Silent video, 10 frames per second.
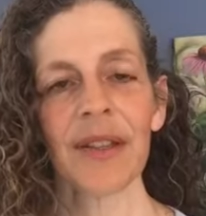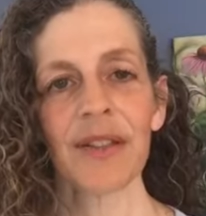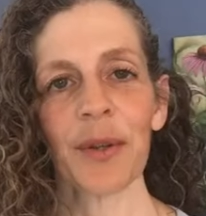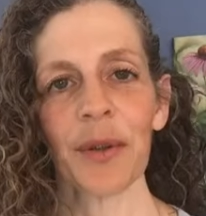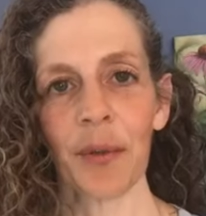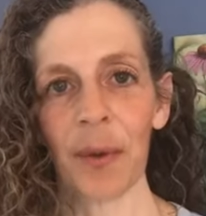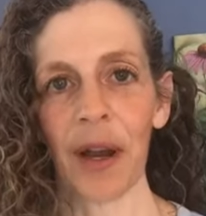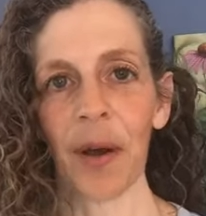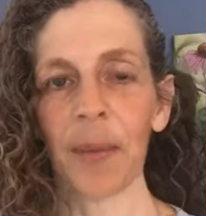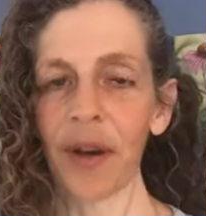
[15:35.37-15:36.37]
So the
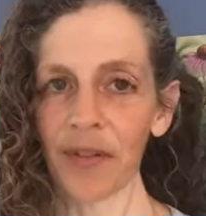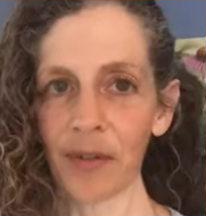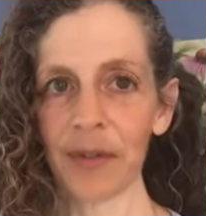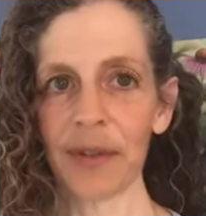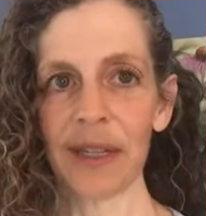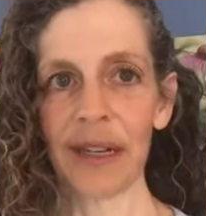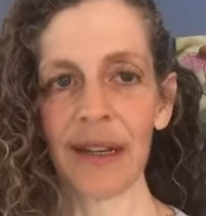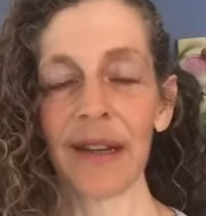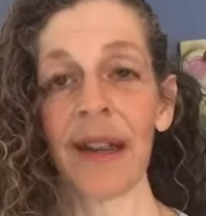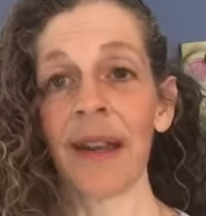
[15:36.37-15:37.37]
realm of,
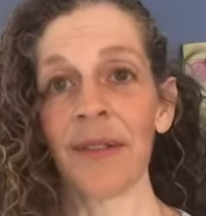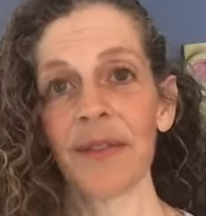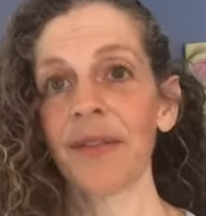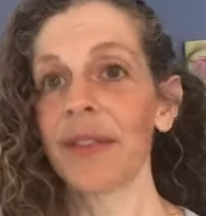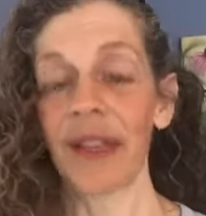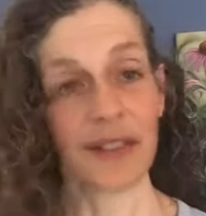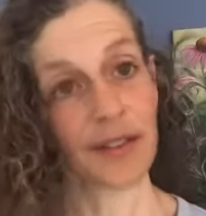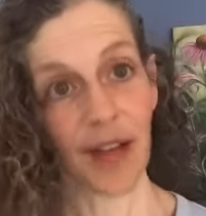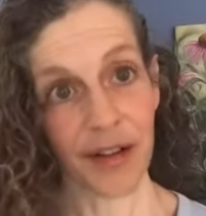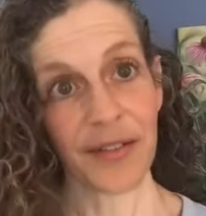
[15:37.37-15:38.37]
and that's a
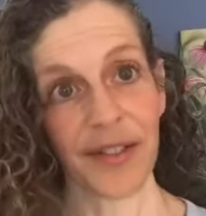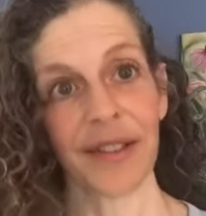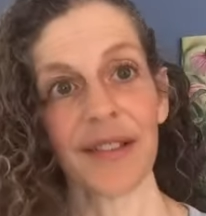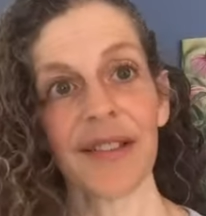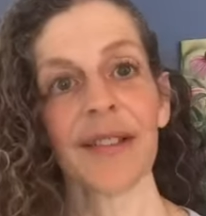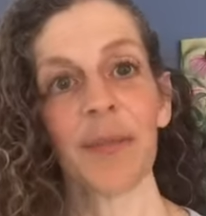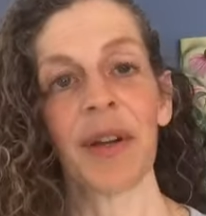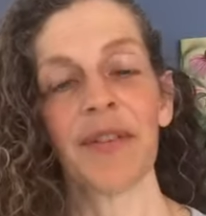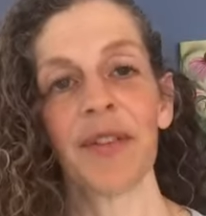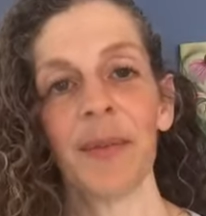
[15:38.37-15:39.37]
lot of things,
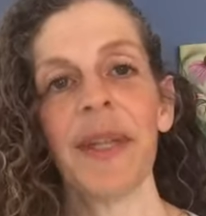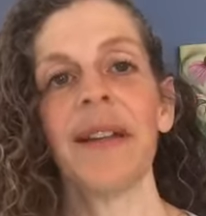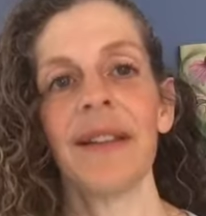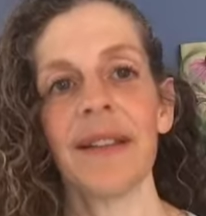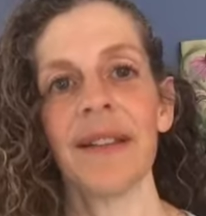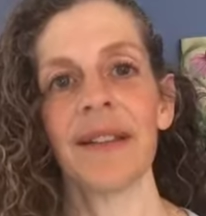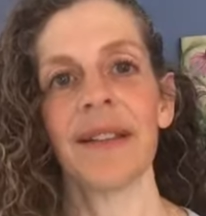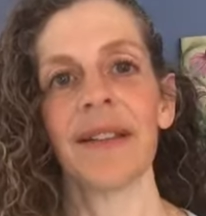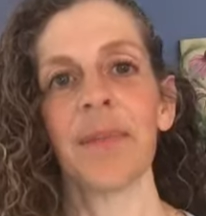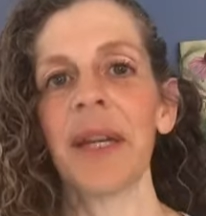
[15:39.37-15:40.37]
but for me, the
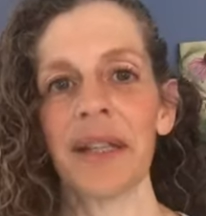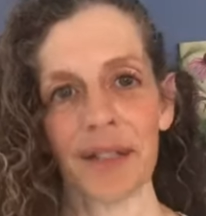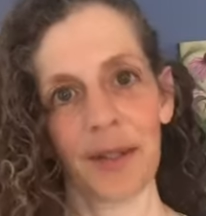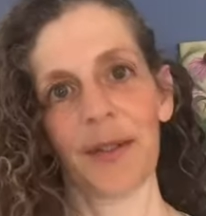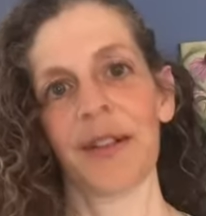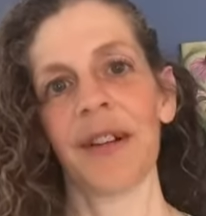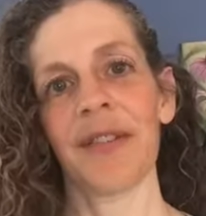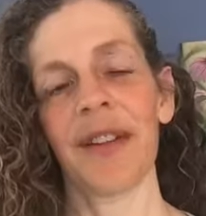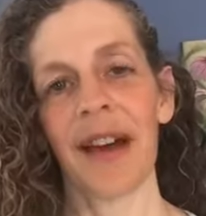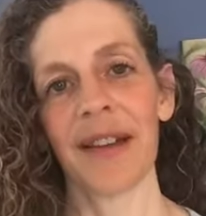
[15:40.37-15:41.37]
pinnacle
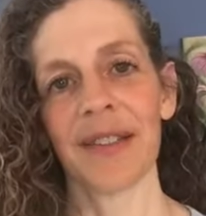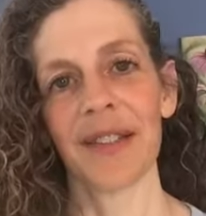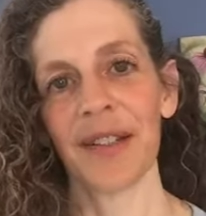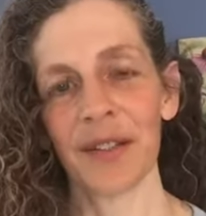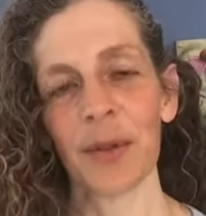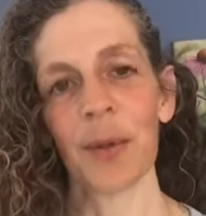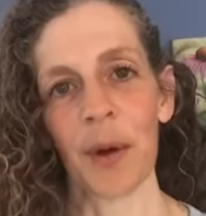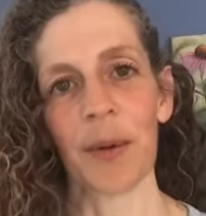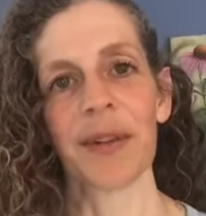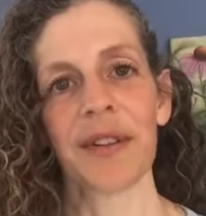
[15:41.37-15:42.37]
of that is
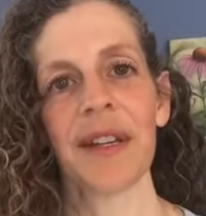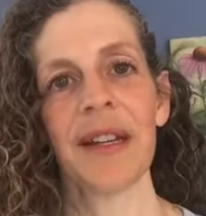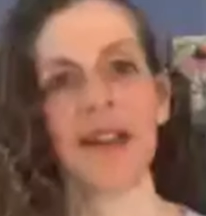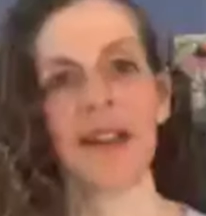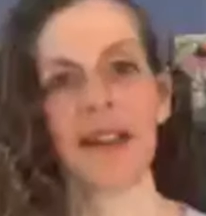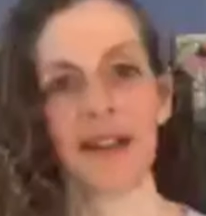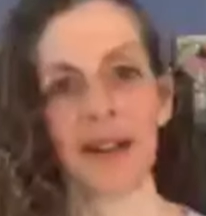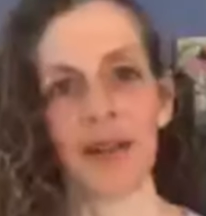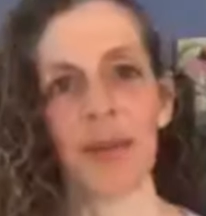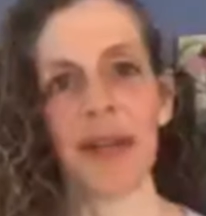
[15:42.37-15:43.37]
growth in
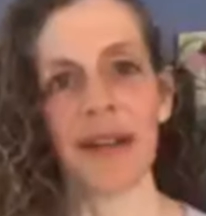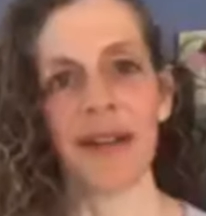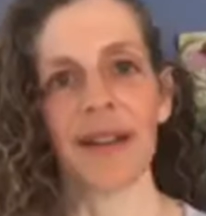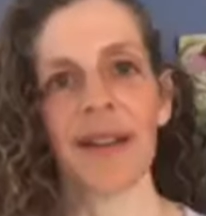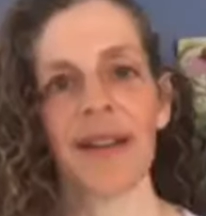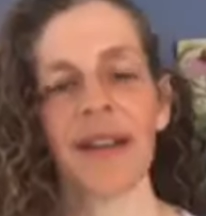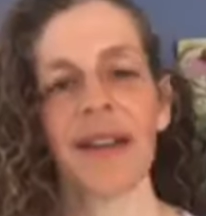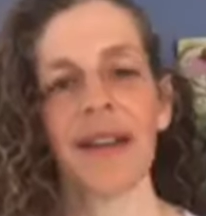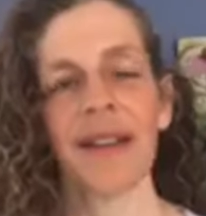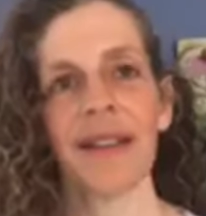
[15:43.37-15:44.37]
another being.
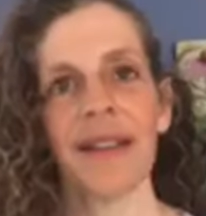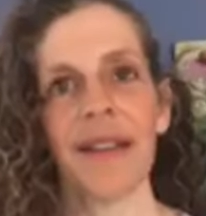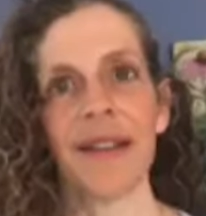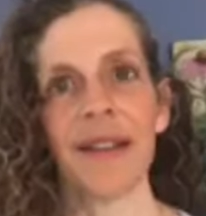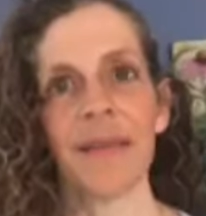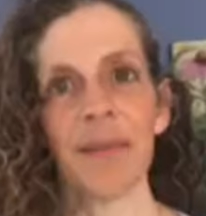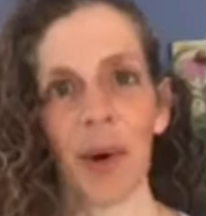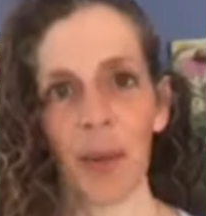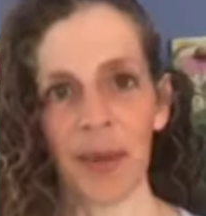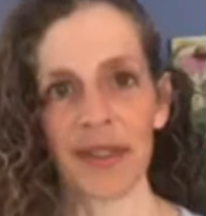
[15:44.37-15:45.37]
The
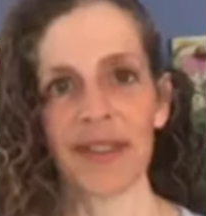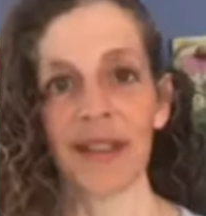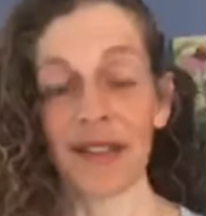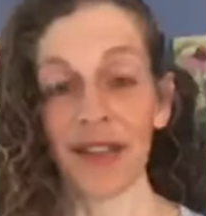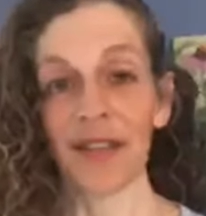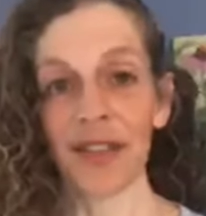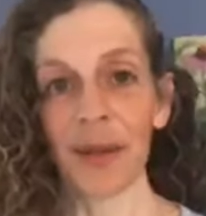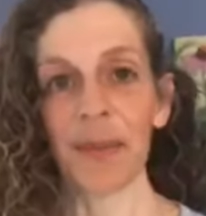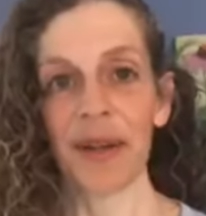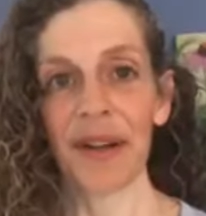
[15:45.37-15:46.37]
moment that they
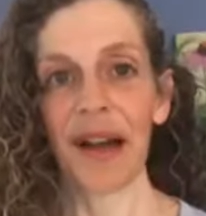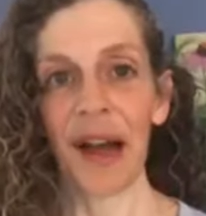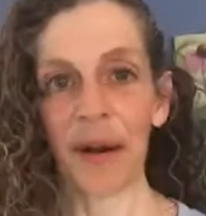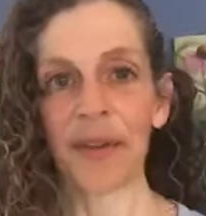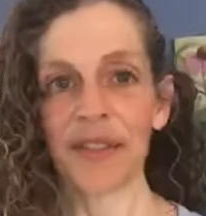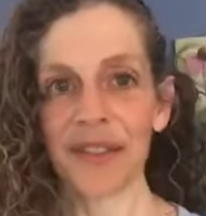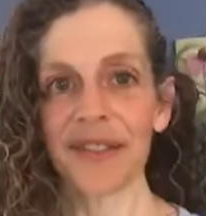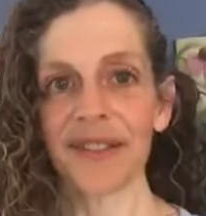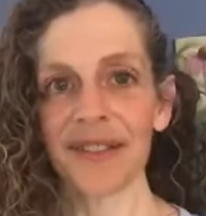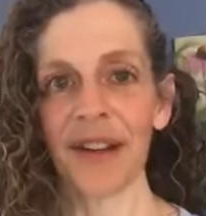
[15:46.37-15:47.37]
flip out
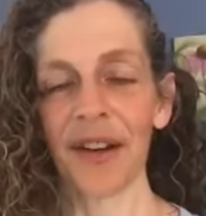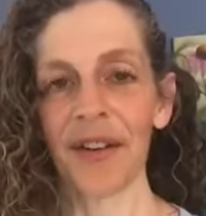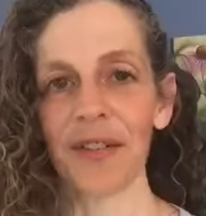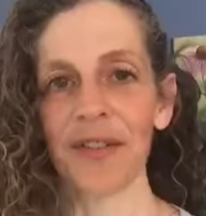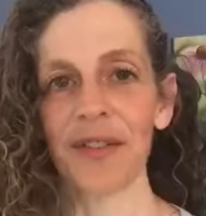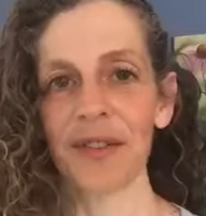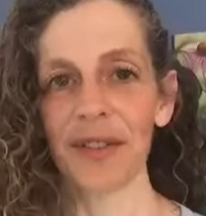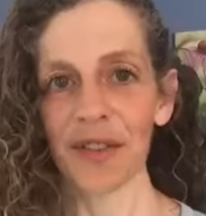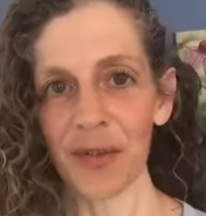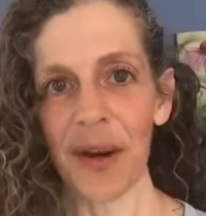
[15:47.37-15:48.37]
of
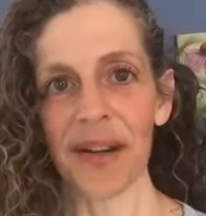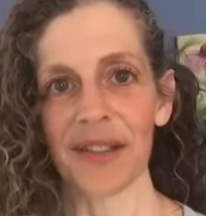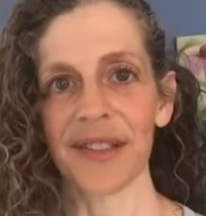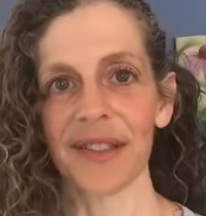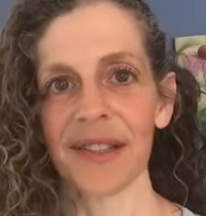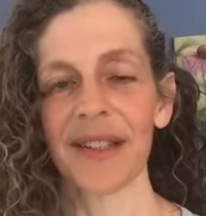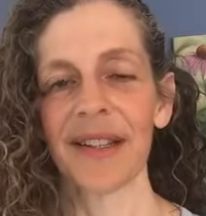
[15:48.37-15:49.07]
stress,